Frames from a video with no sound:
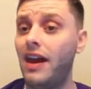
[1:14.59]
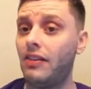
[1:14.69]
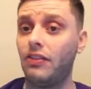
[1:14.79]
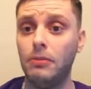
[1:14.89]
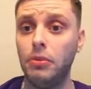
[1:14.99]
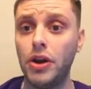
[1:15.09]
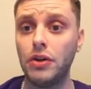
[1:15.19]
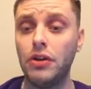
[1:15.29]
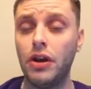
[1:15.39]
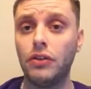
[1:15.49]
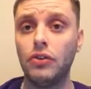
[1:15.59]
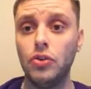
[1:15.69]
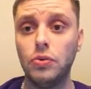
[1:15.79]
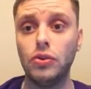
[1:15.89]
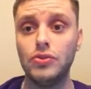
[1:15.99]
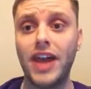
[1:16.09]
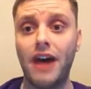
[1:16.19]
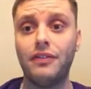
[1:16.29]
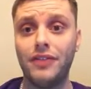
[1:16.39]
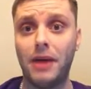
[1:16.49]
at some point or another you will lose
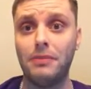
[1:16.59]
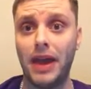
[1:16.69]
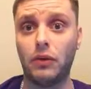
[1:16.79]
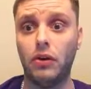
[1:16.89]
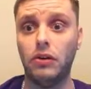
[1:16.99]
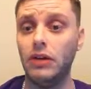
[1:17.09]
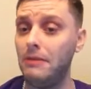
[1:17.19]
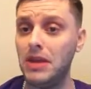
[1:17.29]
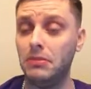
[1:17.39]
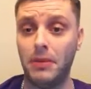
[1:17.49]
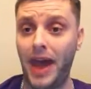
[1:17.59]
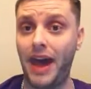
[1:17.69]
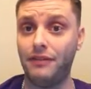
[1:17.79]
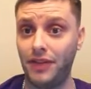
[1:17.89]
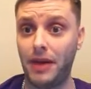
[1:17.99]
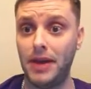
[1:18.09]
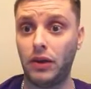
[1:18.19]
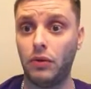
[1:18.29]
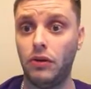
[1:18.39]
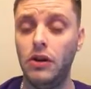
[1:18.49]
half of that bankroll, at minimum half of that
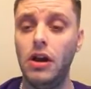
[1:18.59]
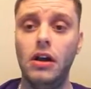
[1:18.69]
bankroll.